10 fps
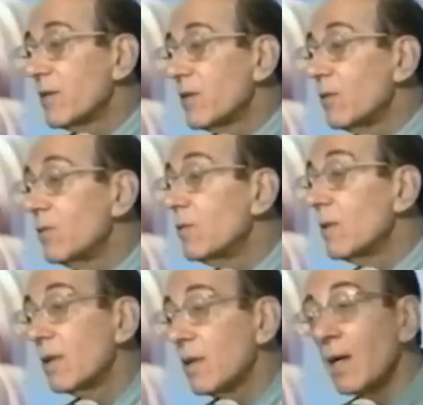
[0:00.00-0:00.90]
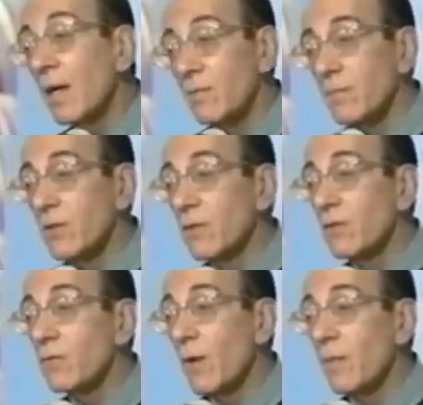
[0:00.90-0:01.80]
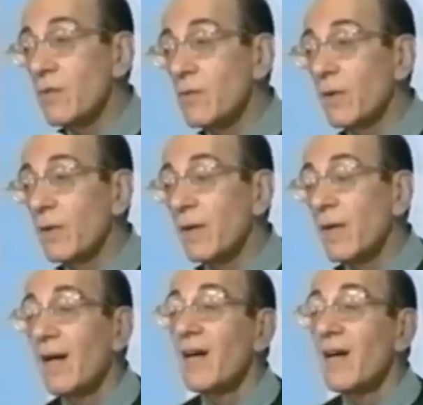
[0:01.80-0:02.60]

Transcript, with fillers: to come to do Swami's work.